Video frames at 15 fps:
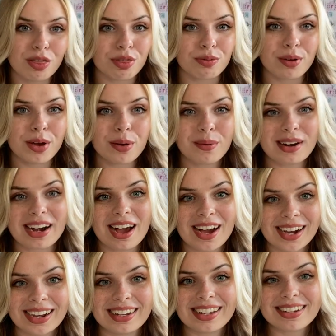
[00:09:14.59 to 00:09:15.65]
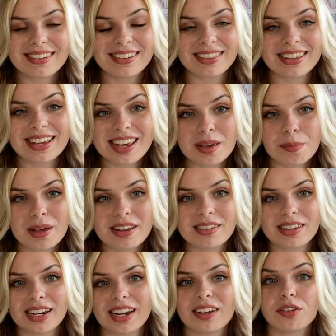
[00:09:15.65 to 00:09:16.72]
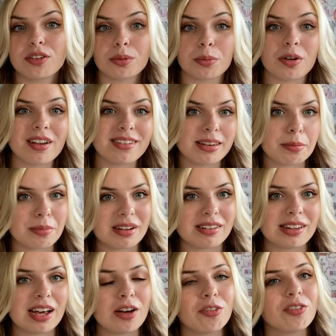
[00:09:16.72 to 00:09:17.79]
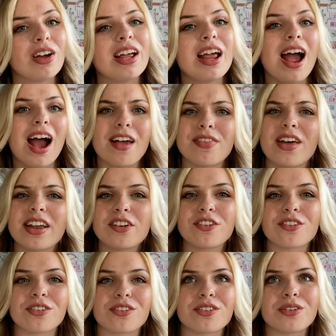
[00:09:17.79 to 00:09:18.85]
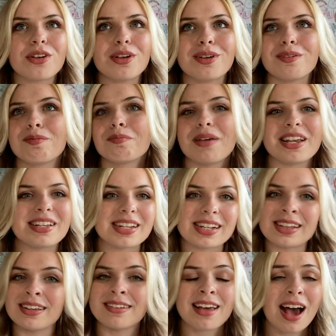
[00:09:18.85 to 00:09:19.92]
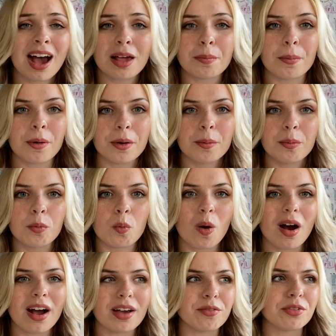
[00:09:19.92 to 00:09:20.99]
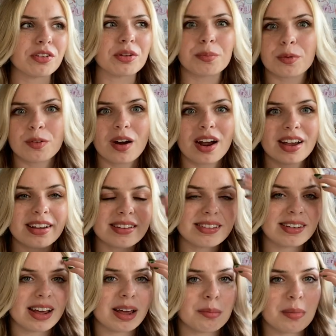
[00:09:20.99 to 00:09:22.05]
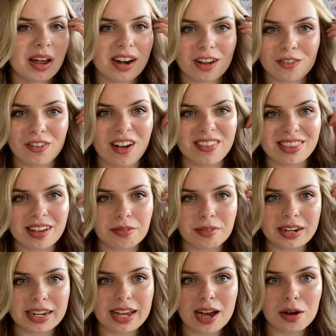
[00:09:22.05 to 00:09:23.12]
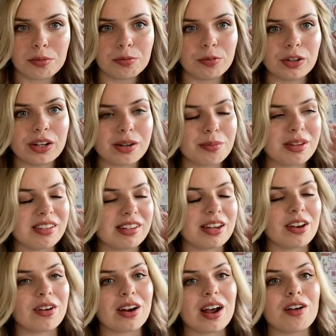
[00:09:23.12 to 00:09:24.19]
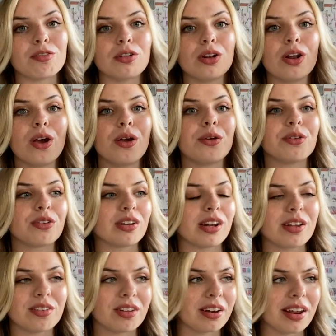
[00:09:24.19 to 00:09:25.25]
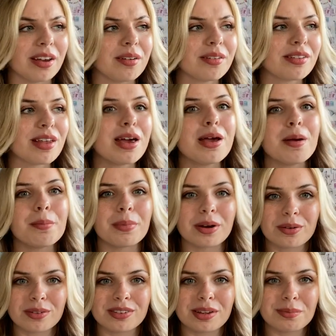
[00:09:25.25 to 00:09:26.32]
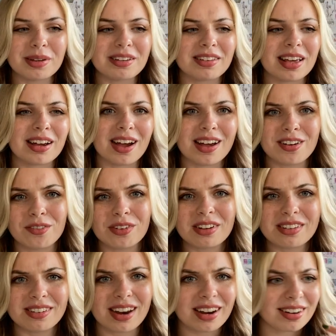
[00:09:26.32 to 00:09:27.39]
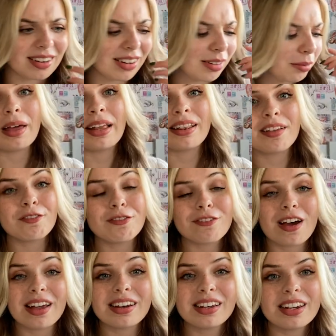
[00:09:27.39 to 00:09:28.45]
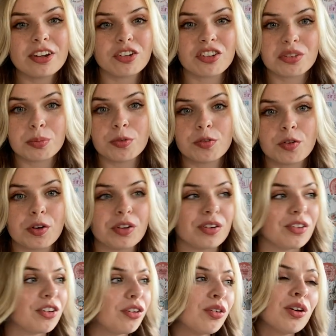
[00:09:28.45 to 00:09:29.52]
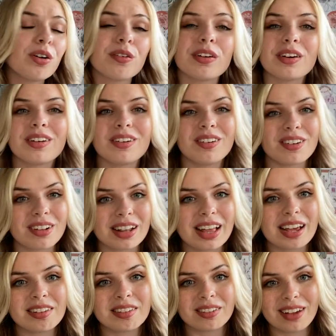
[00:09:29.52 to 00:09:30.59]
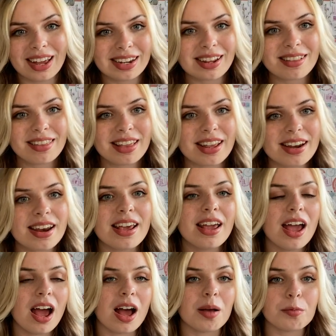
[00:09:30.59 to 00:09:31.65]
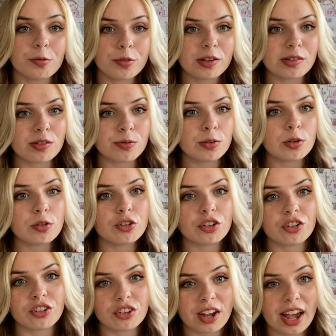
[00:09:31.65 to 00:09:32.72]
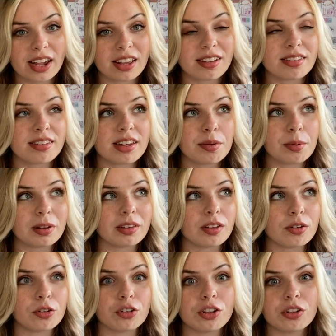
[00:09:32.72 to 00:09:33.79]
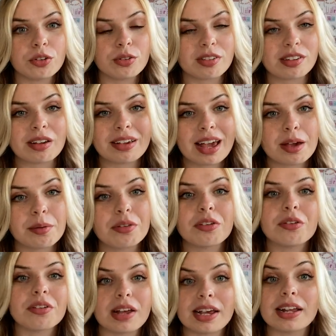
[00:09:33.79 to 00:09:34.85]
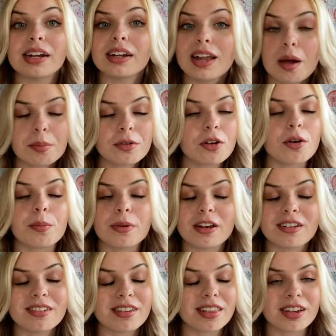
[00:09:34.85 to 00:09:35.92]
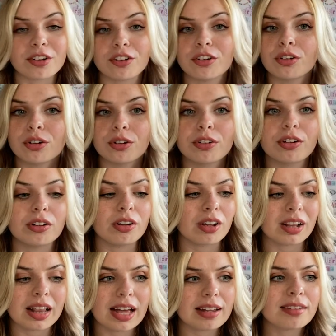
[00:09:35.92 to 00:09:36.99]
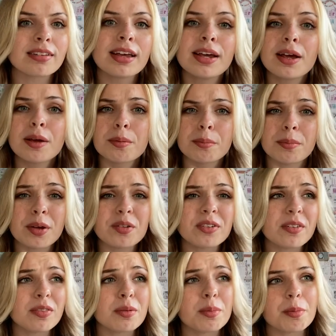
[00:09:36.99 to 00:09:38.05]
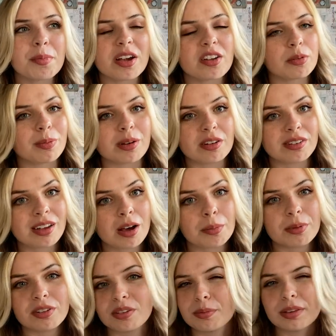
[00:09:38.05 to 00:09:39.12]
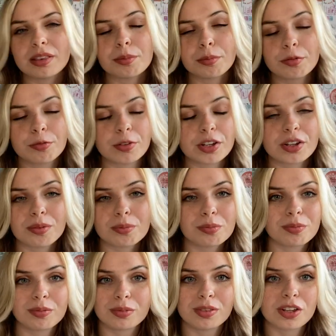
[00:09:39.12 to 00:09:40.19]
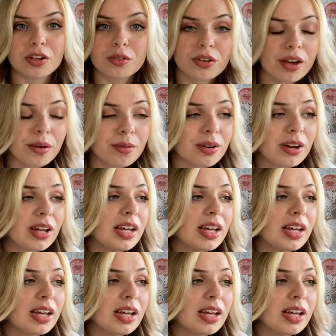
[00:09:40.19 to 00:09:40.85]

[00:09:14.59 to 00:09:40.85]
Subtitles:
through and highlighted the key bits and like summarised it myself, I then just basically type up what I've summarised, and I find that really helpful, and it means I don't have loads and loads of notes, but it also means that I kind of understand it. And then finally, just before your tutorial or class or anything, first of all, just check and see whether your tutor is okay with you taking a laptop into that tutorial or class. Most of them in my experience are, but some of them prefer that you don't.